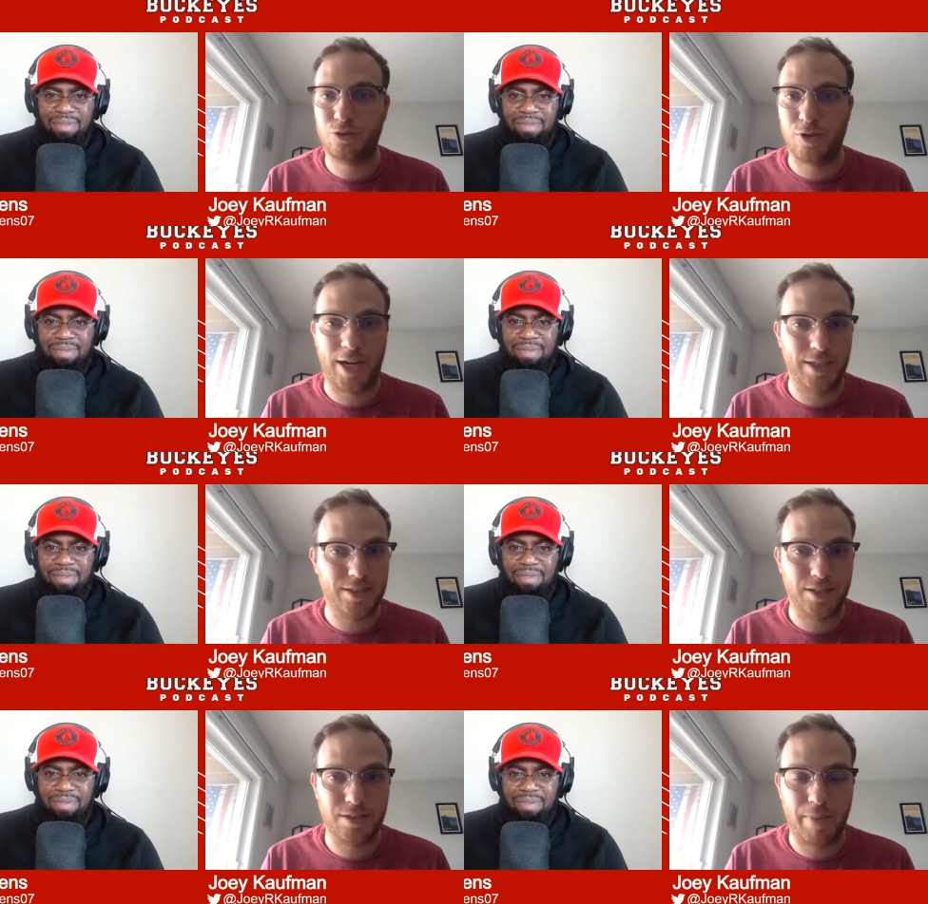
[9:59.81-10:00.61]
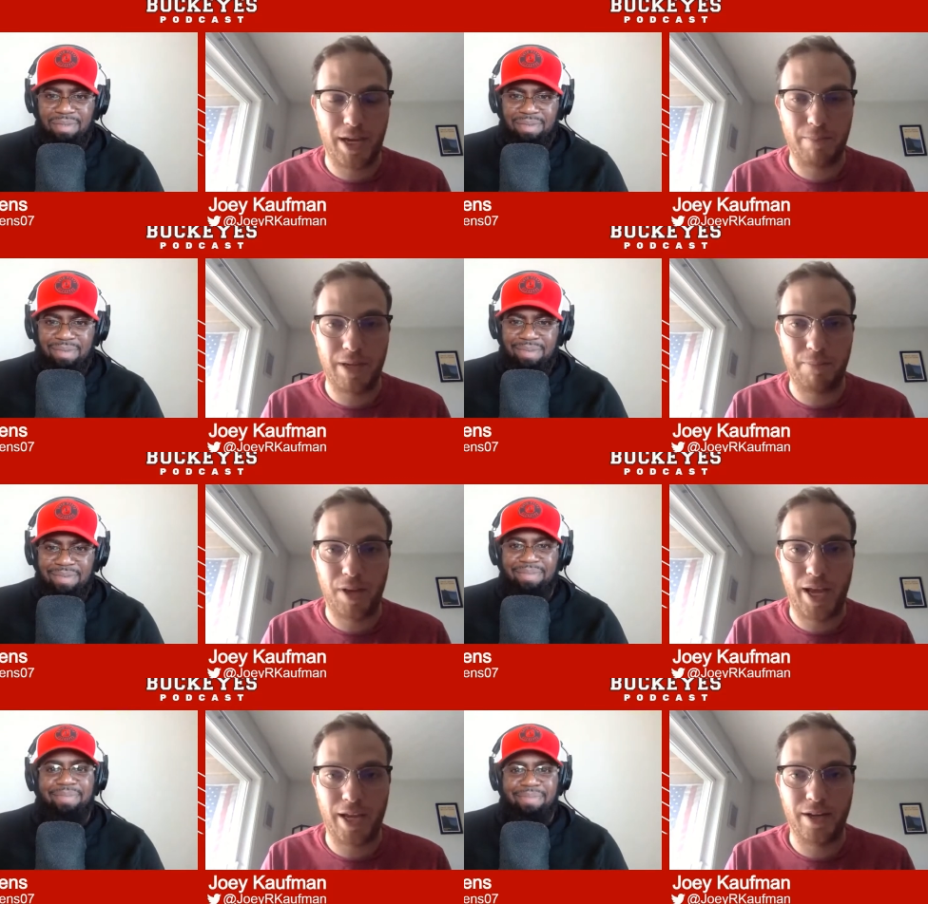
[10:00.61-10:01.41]
Speaker 1: trying to, to make a big
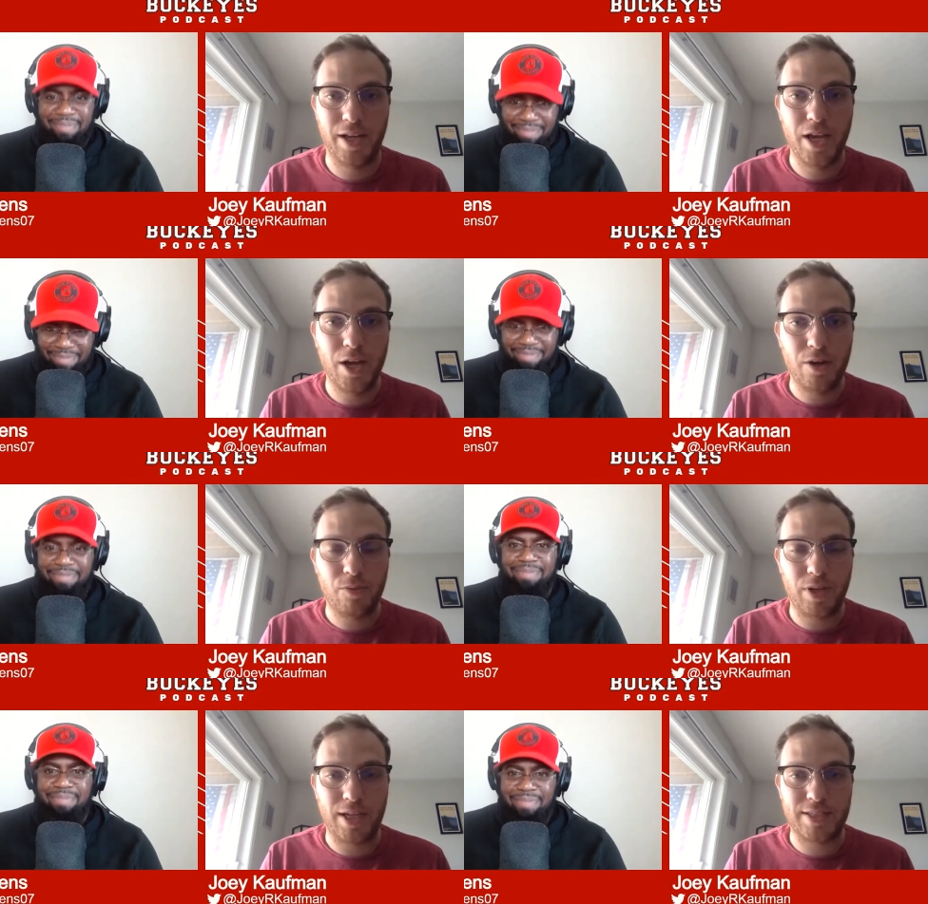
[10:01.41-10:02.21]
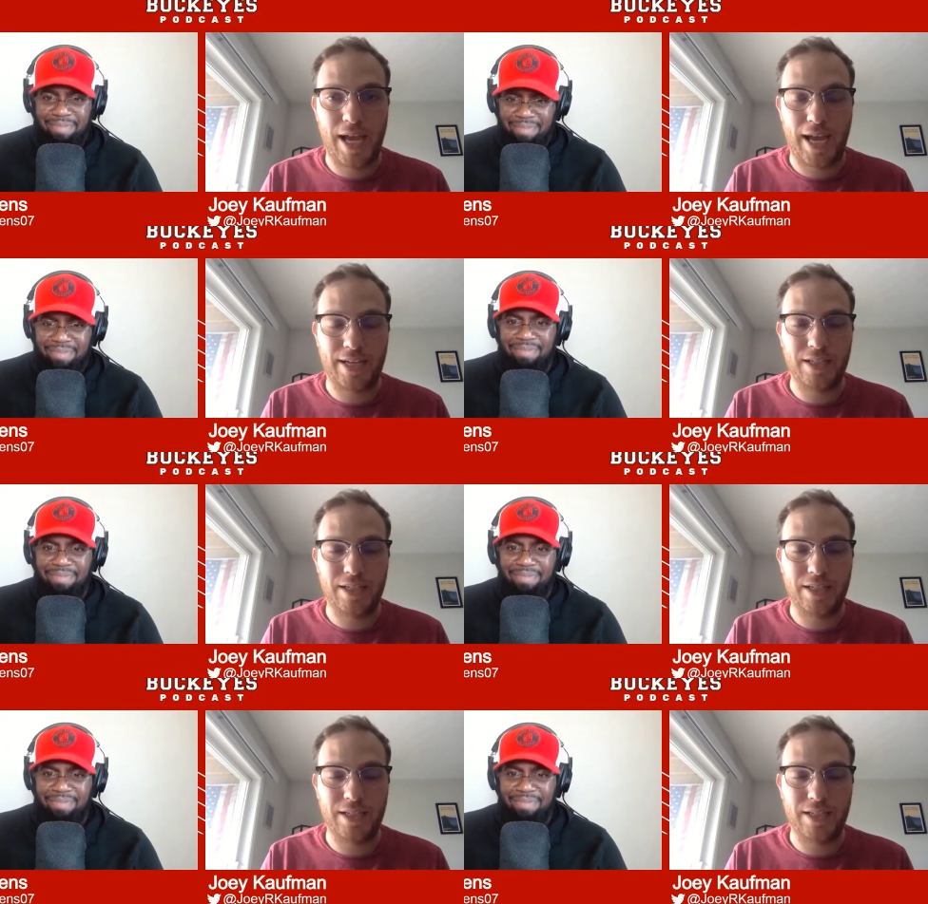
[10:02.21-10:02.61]
play and really attack a